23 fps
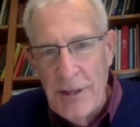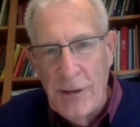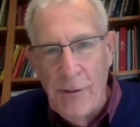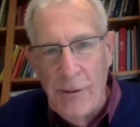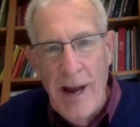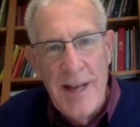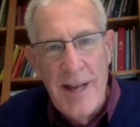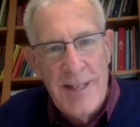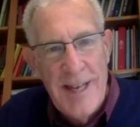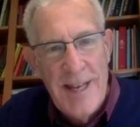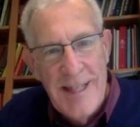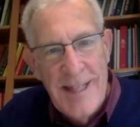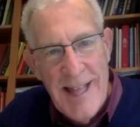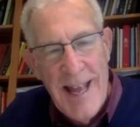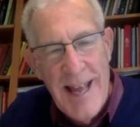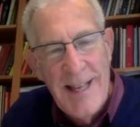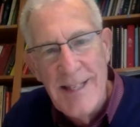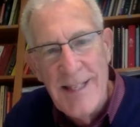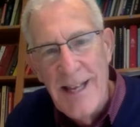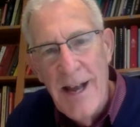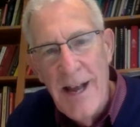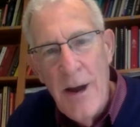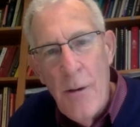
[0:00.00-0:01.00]
crazy
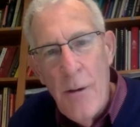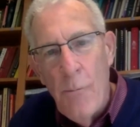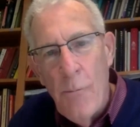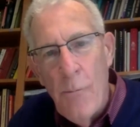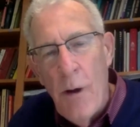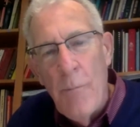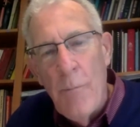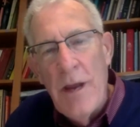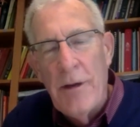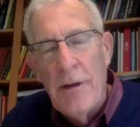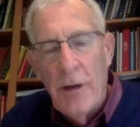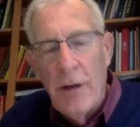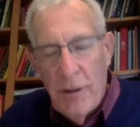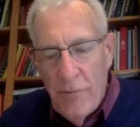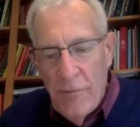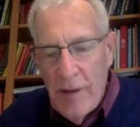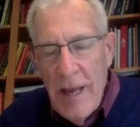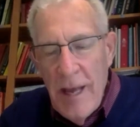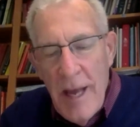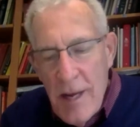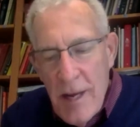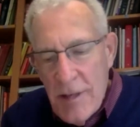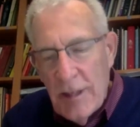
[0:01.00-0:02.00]
things when we could have
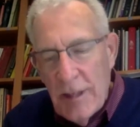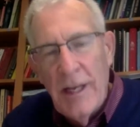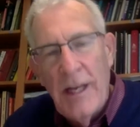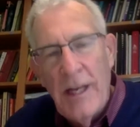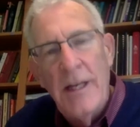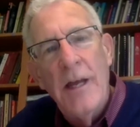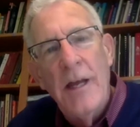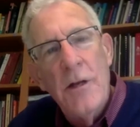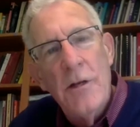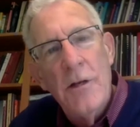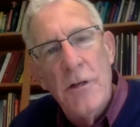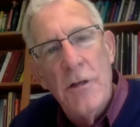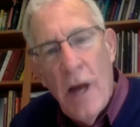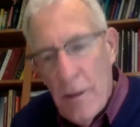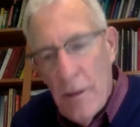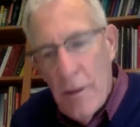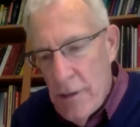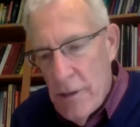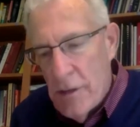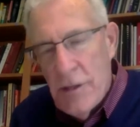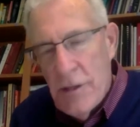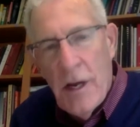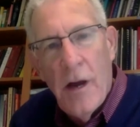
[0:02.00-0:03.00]
easily
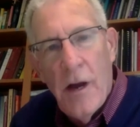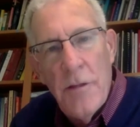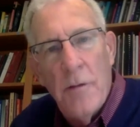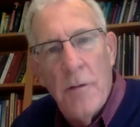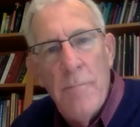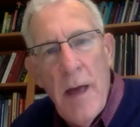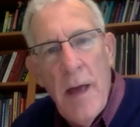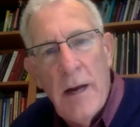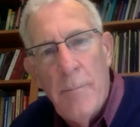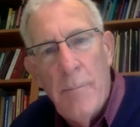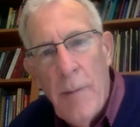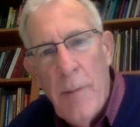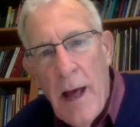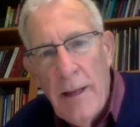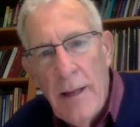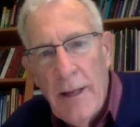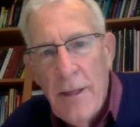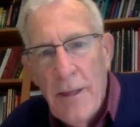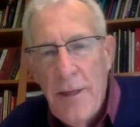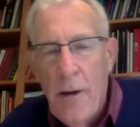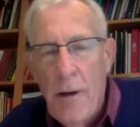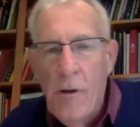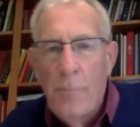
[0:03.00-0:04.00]
done this other
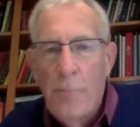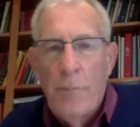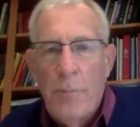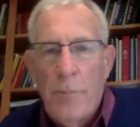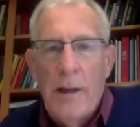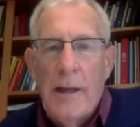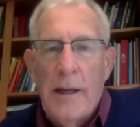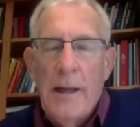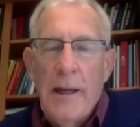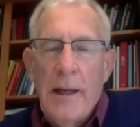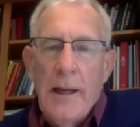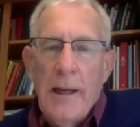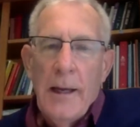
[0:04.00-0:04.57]
metabolic therapy